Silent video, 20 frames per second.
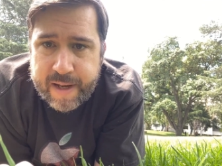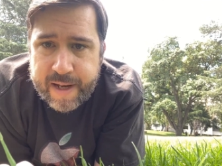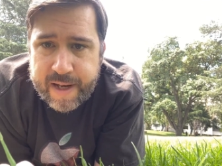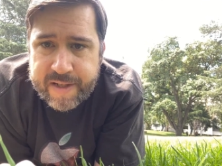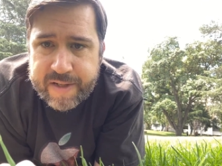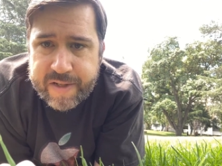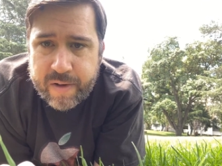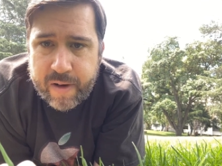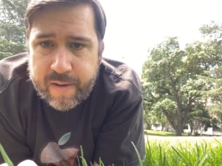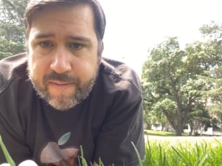
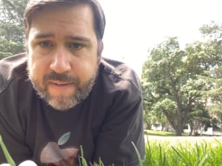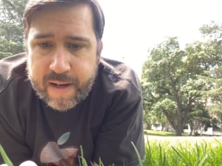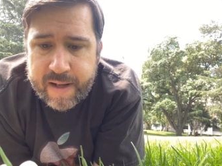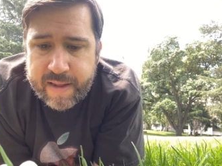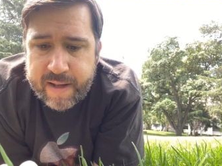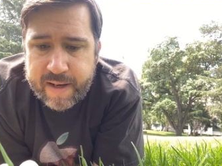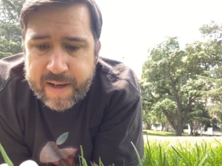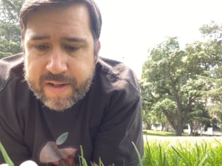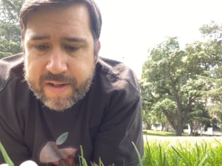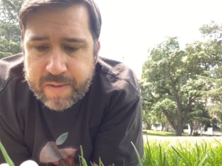And so I find
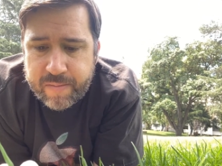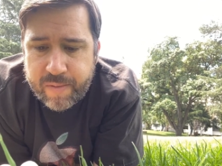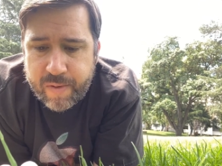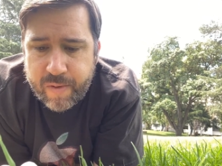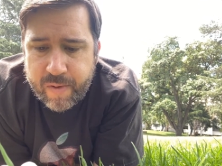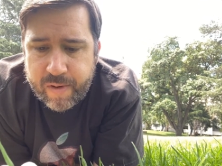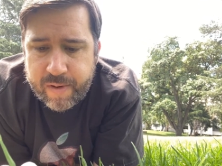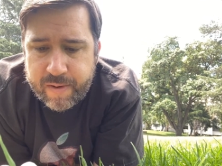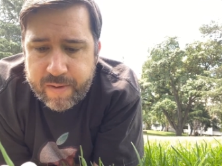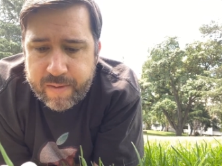that it's
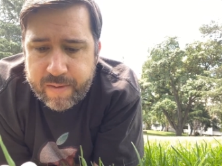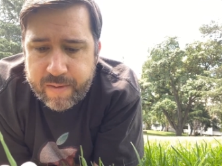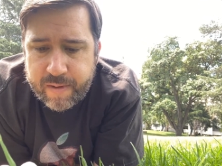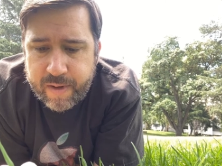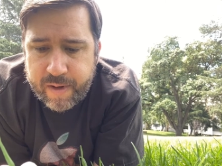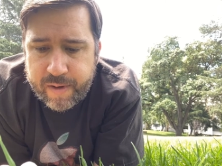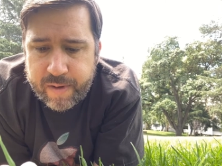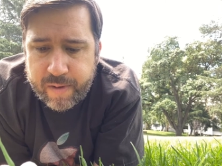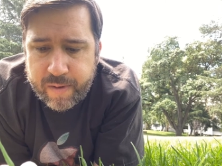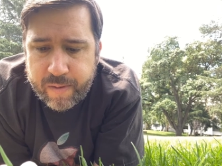important,
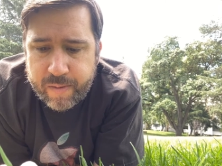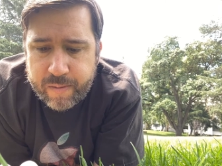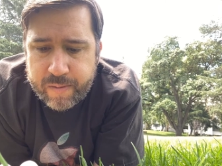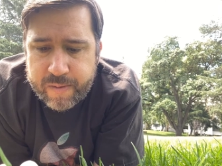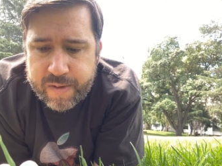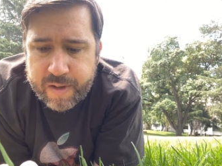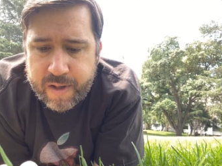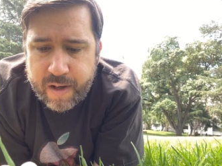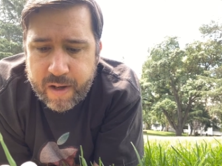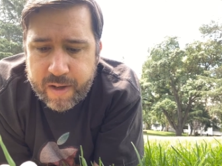
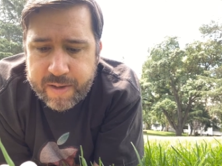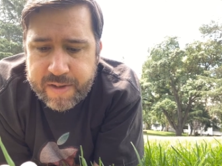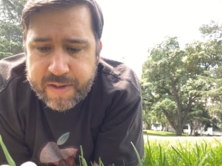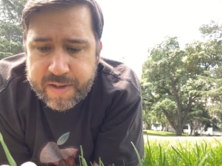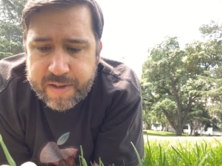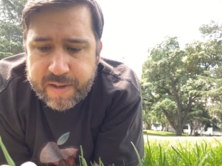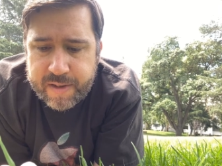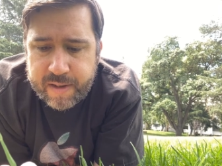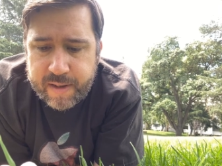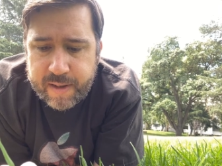to
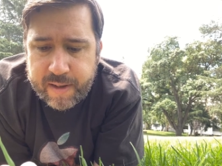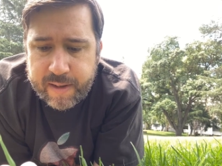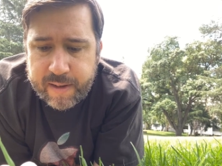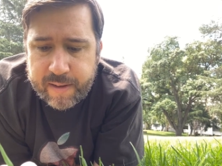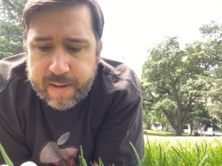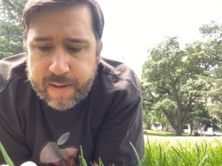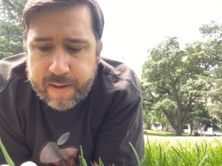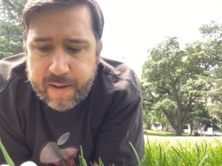consciously